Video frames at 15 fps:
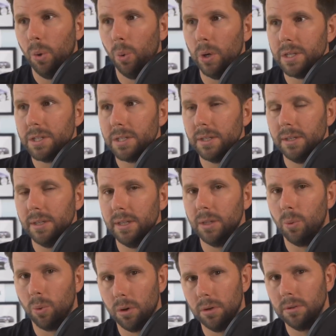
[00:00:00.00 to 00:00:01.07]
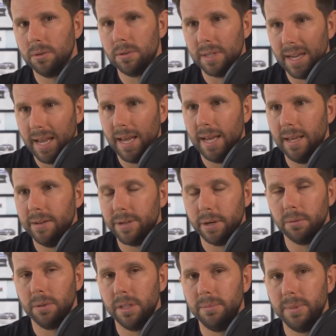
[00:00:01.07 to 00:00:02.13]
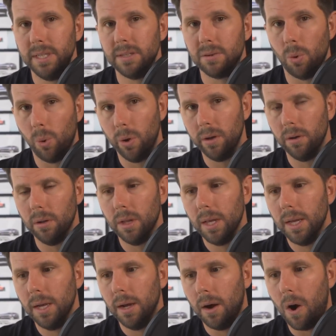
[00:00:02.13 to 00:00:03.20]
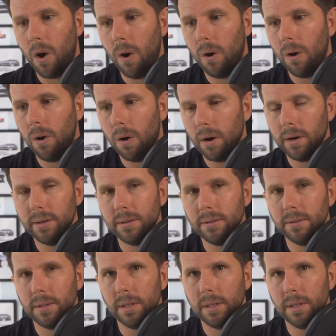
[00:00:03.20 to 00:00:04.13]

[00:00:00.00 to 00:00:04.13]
which in the world today generally means oil, aren't